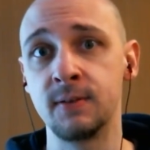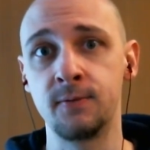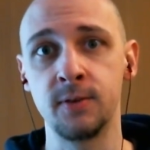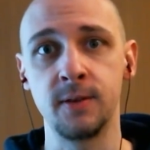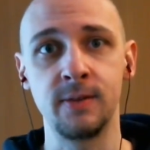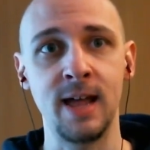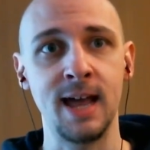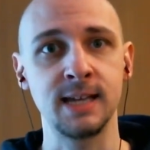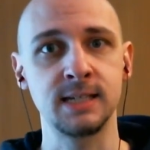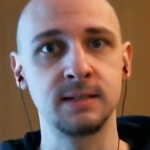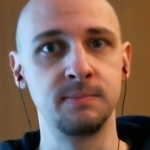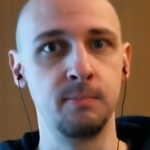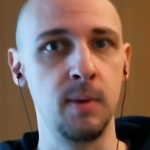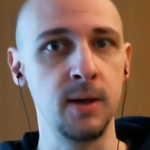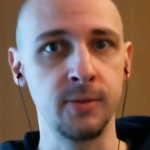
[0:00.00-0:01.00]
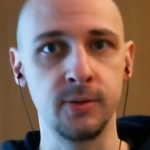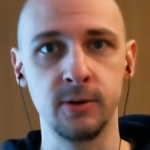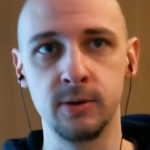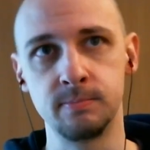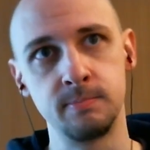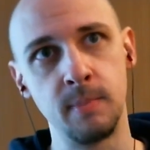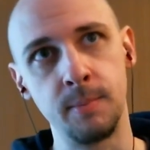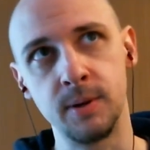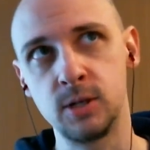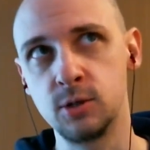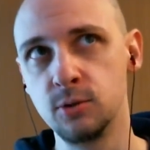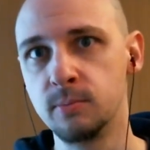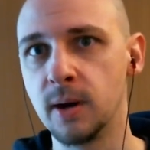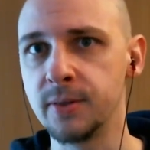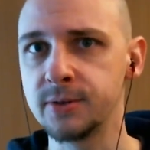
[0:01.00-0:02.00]
for the last month or maybe 2
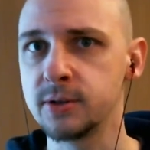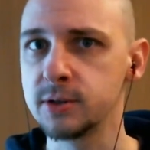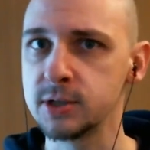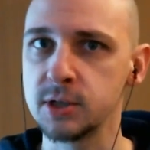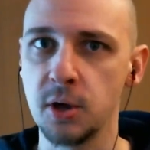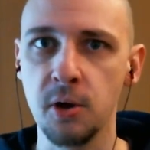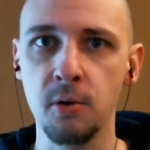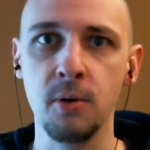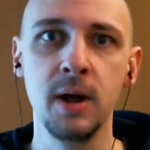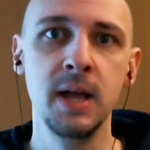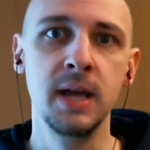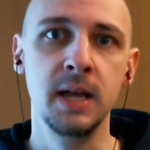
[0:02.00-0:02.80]
months or so